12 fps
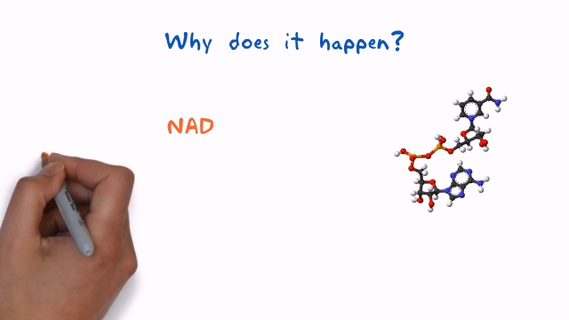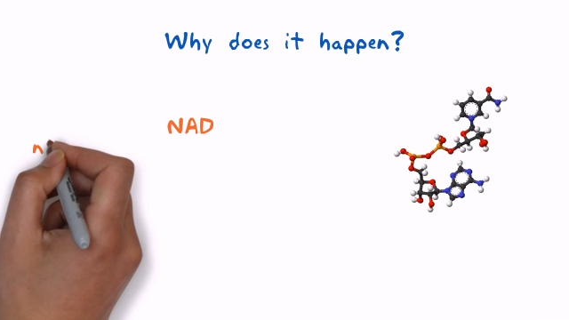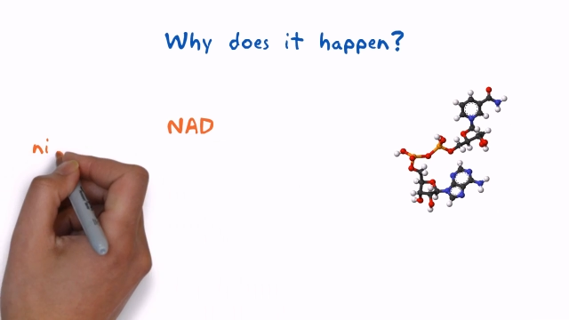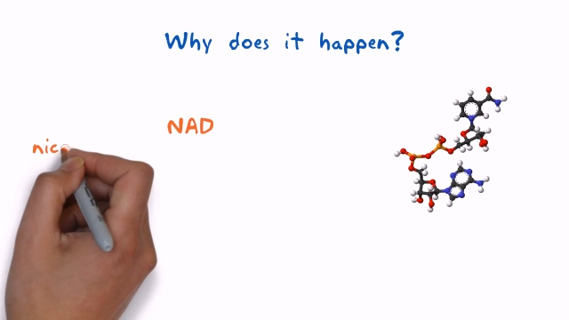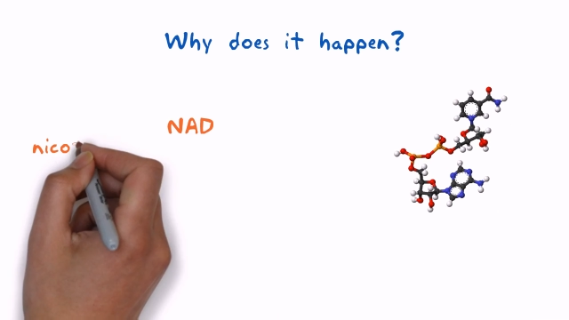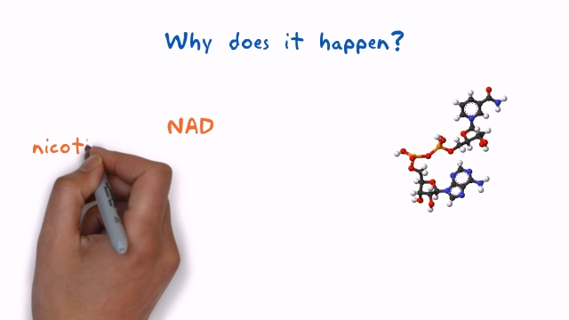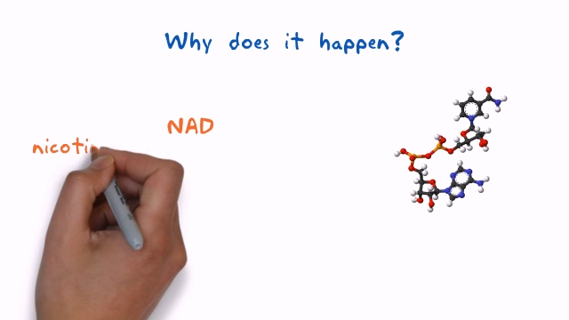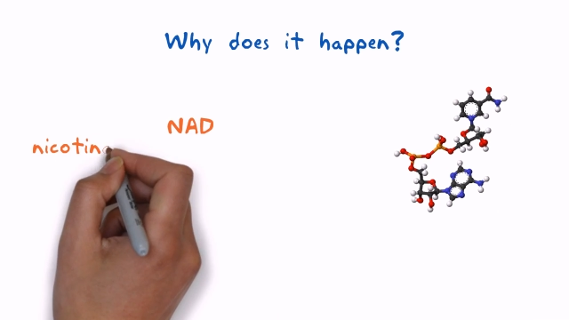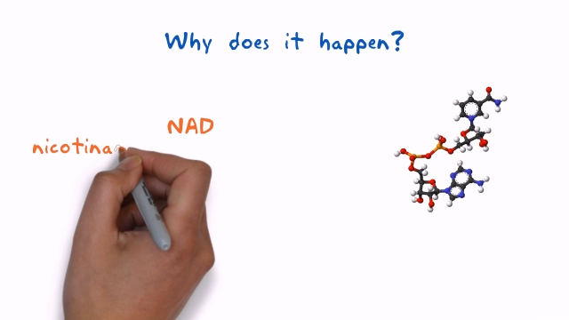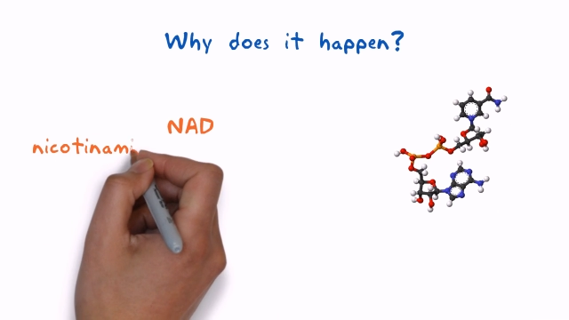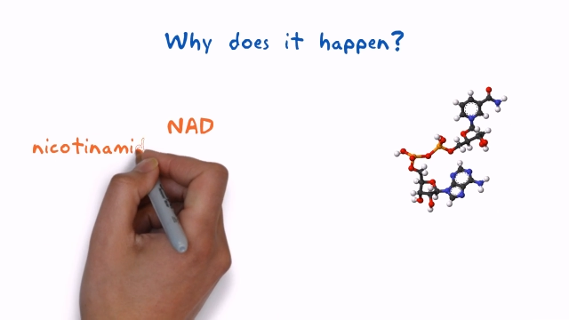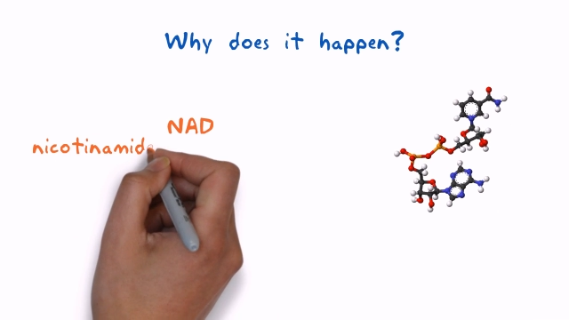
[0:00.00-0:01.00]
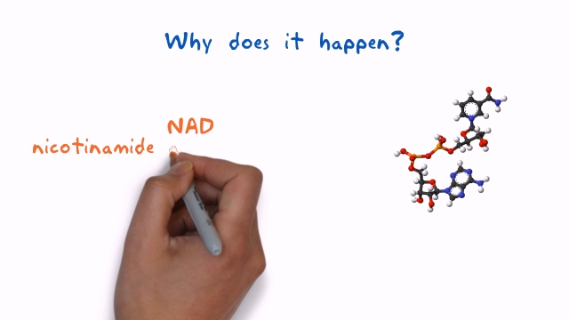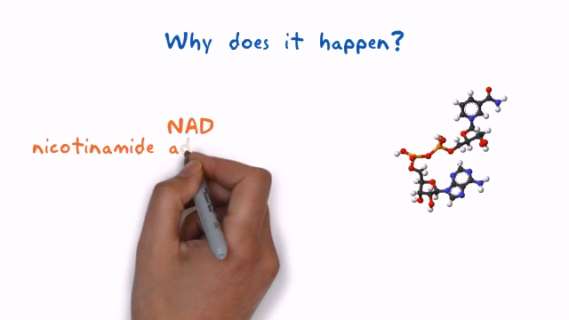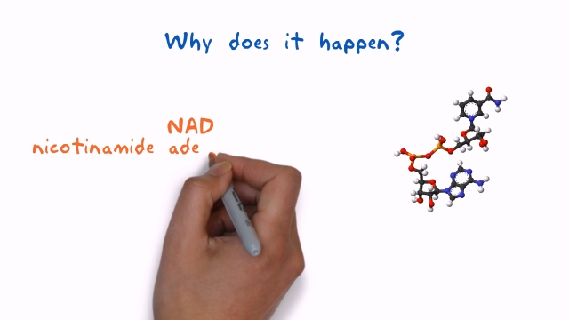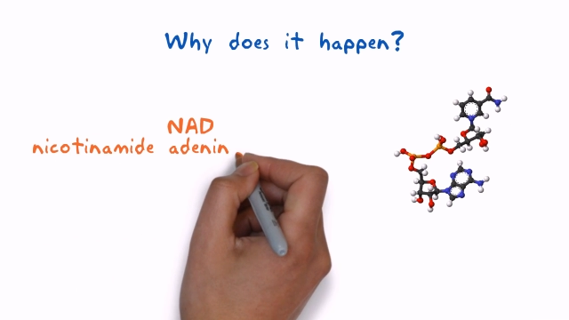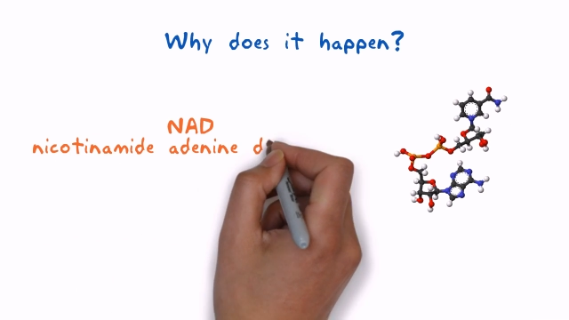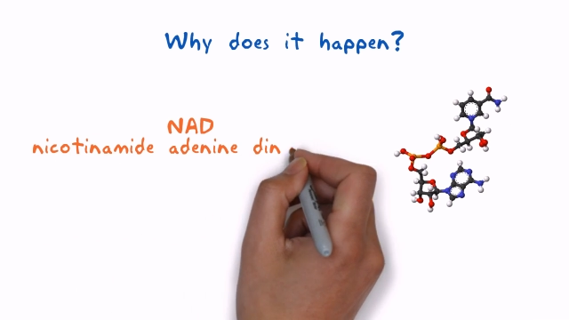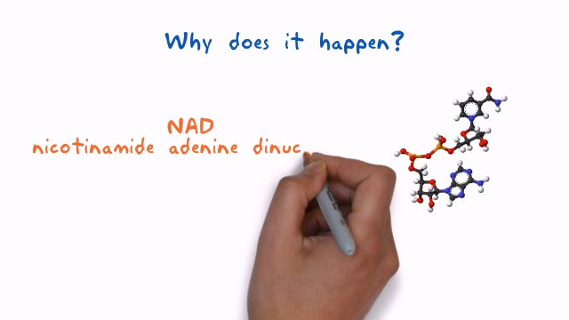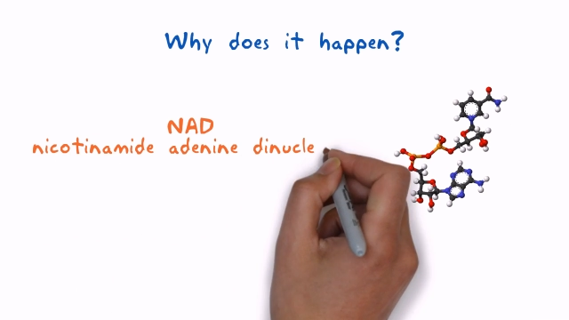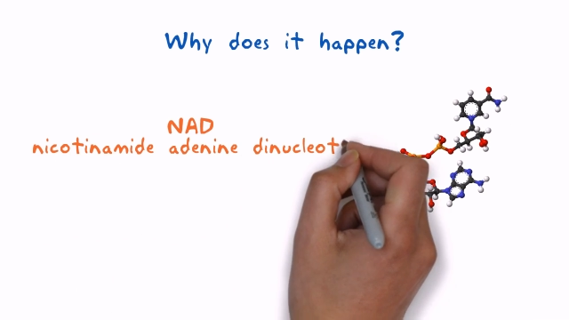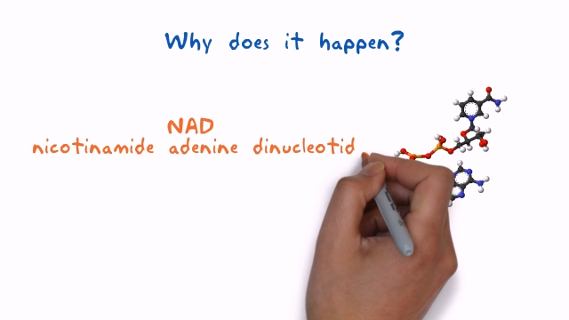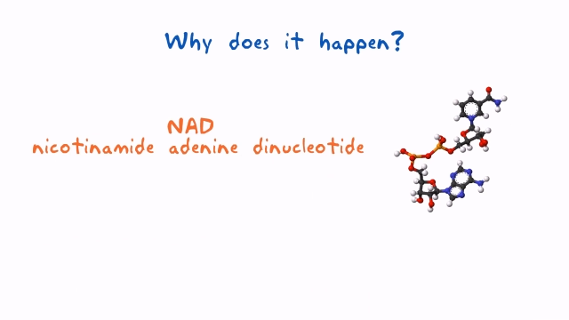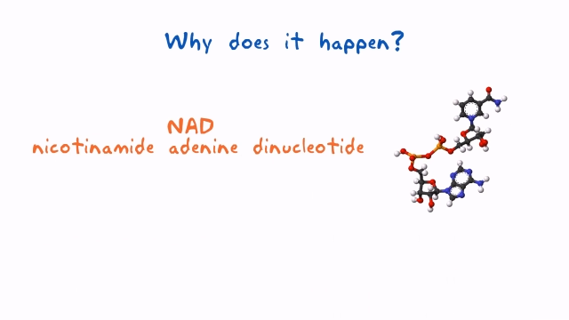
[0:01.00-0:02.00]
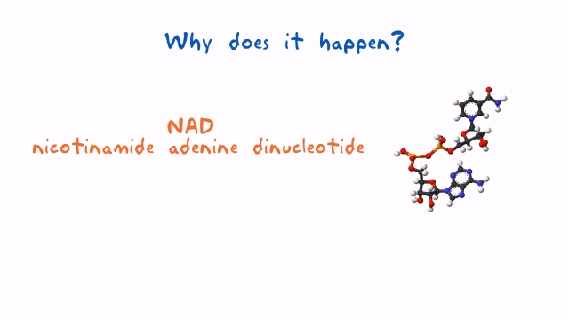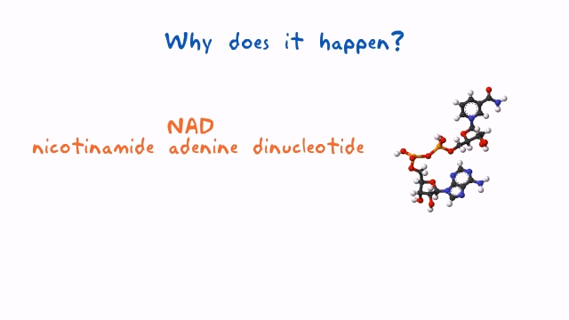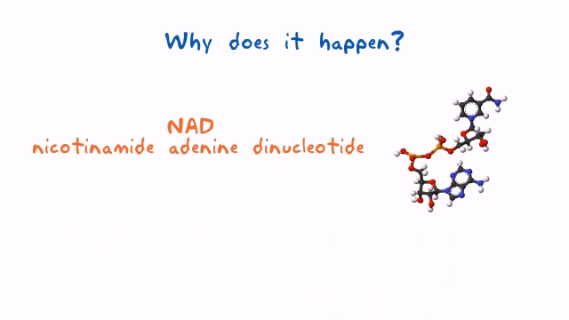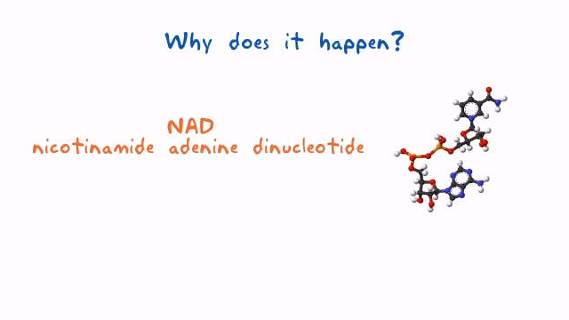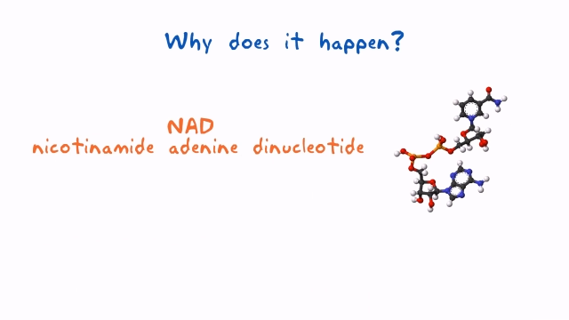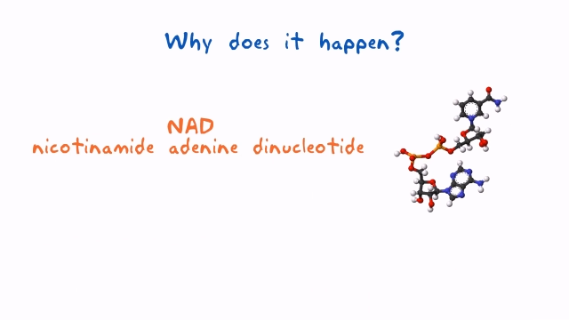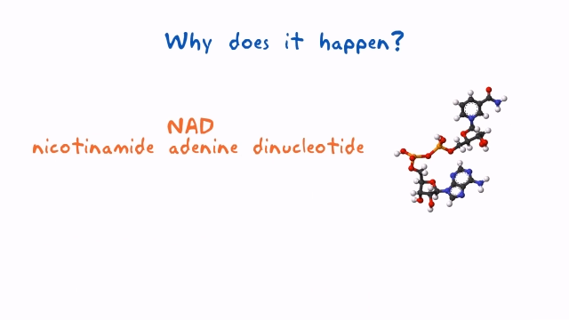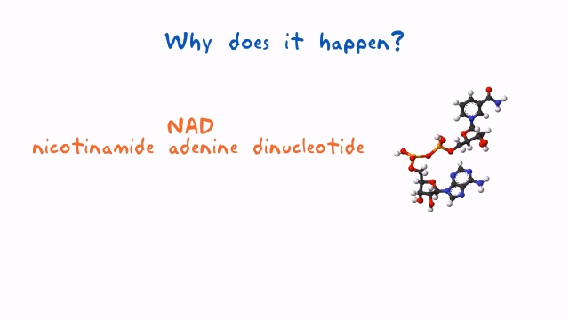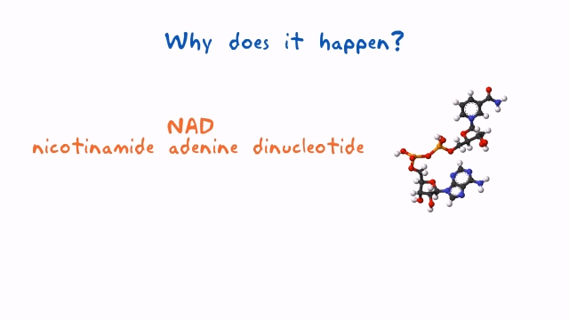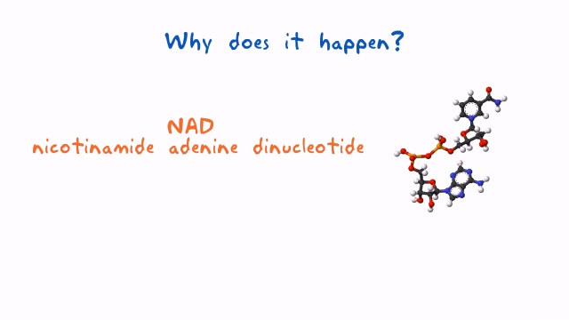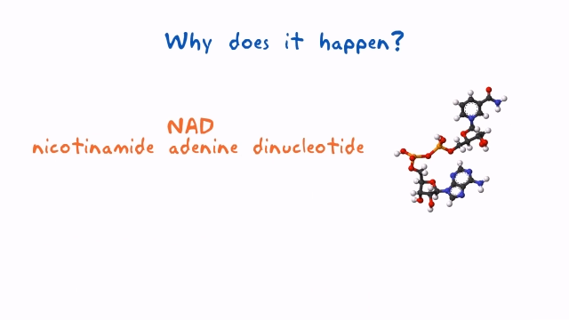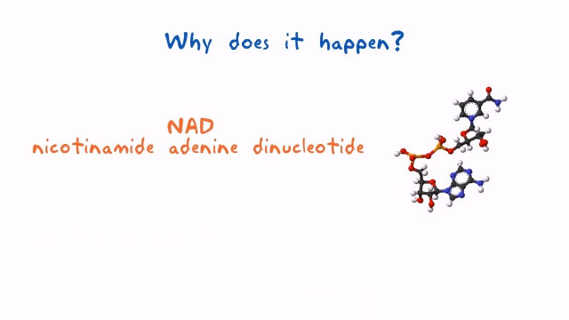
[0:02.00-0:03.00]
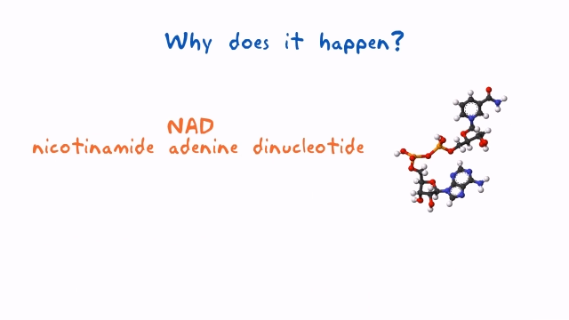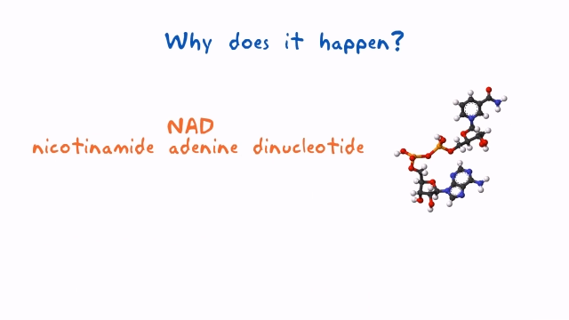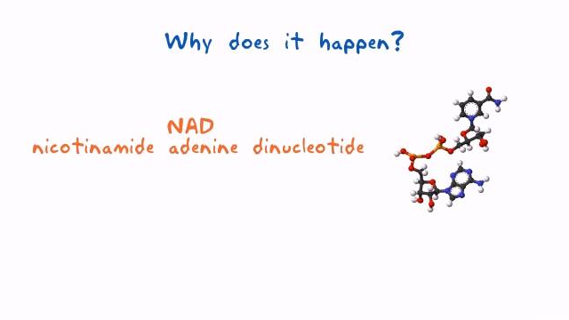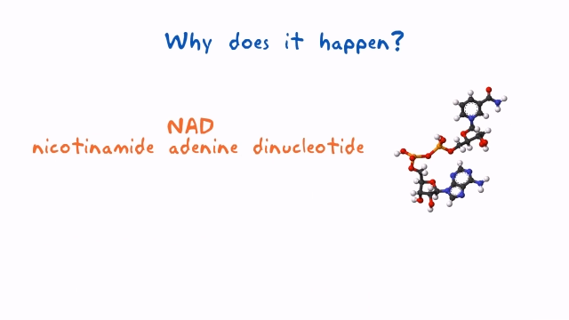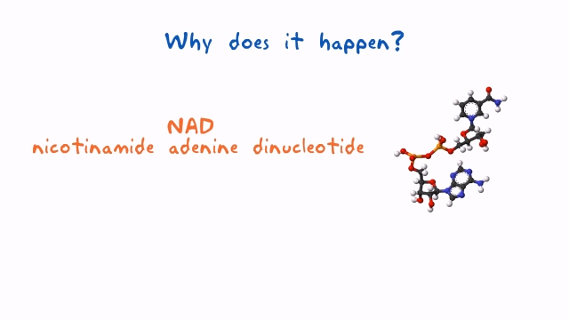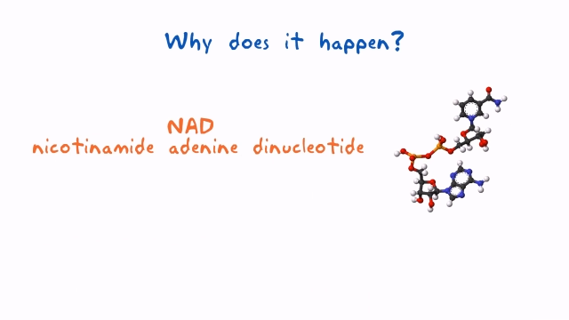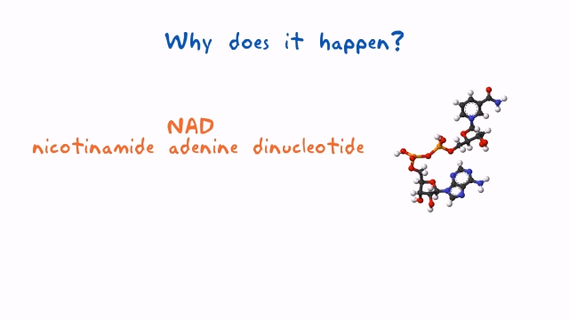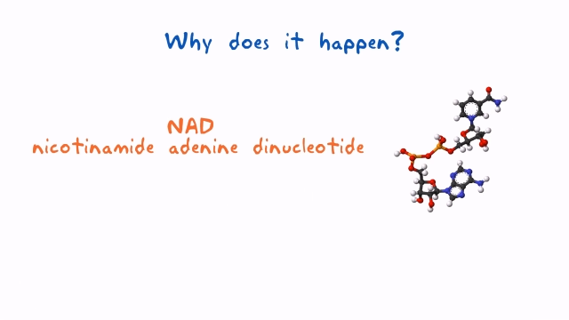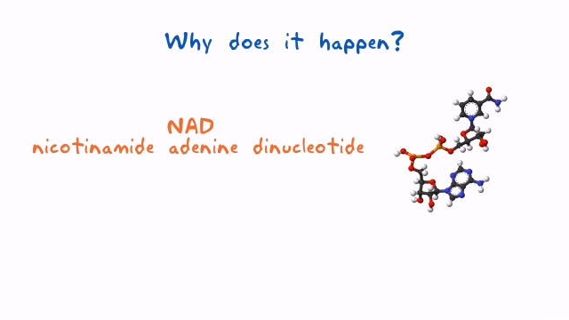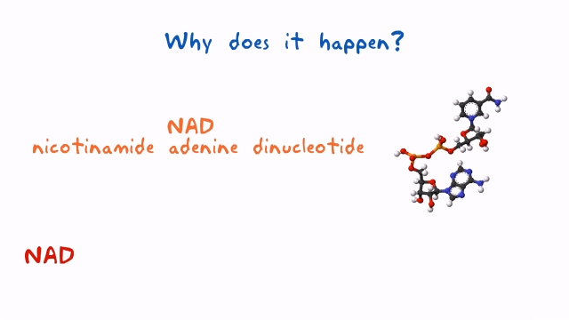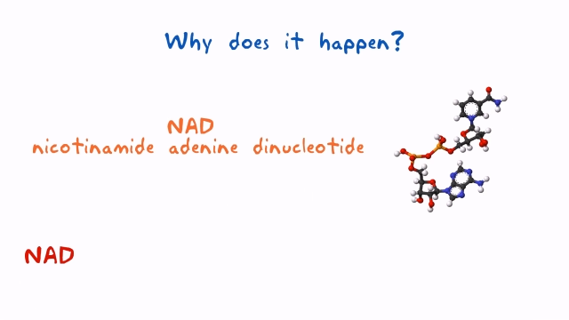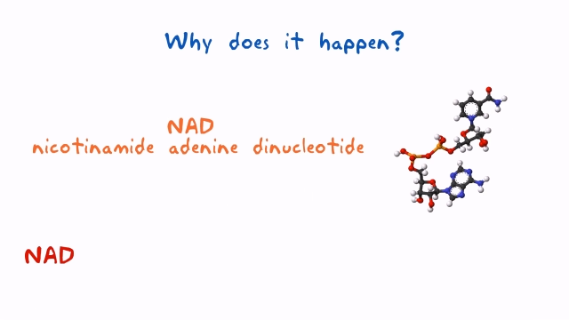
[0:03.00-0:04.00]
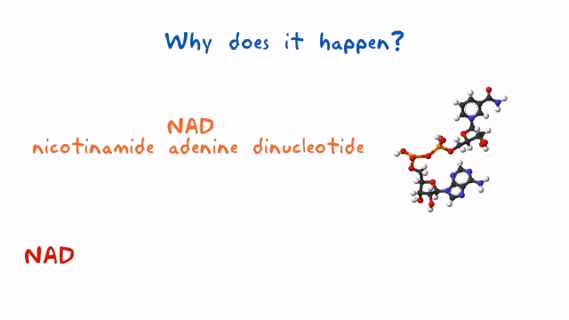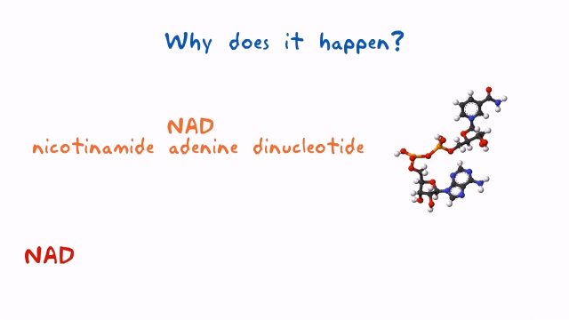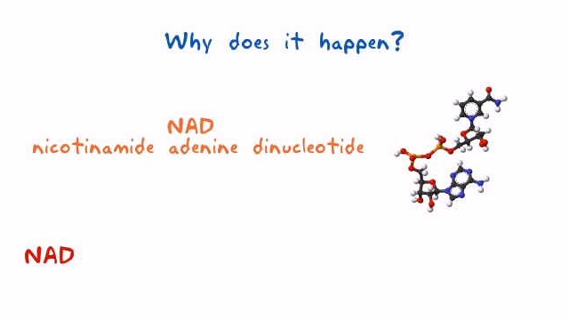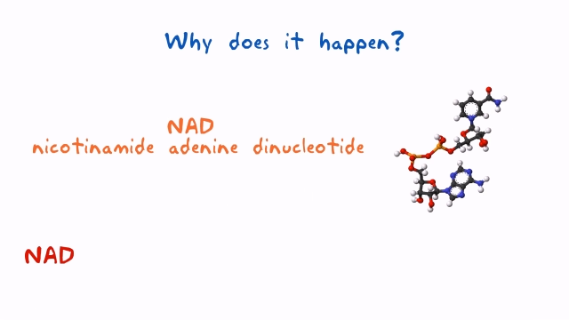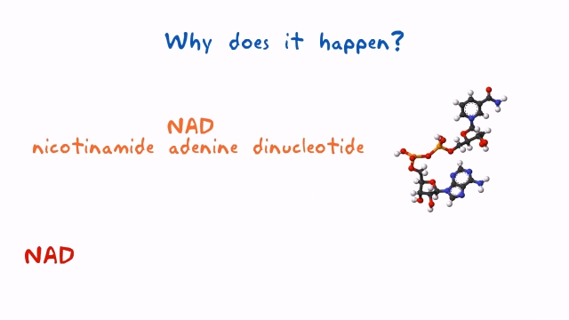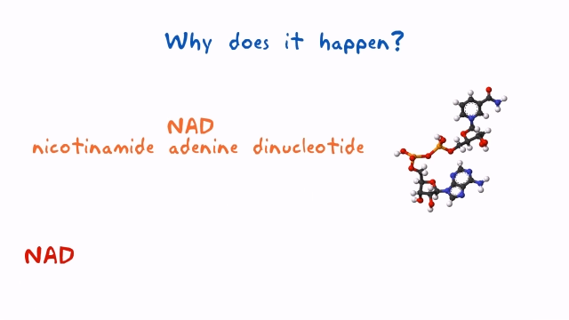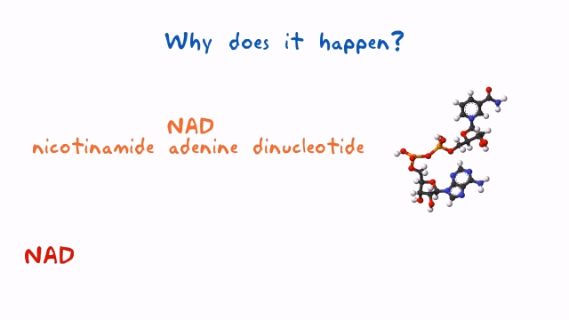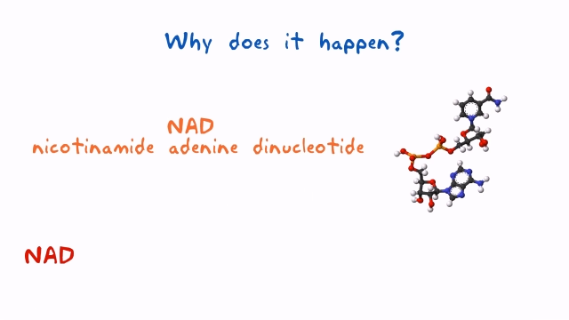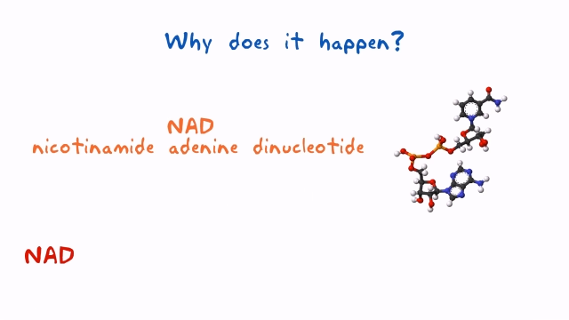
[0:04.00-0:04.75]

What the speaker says: No face is visible, so there are no lips to read.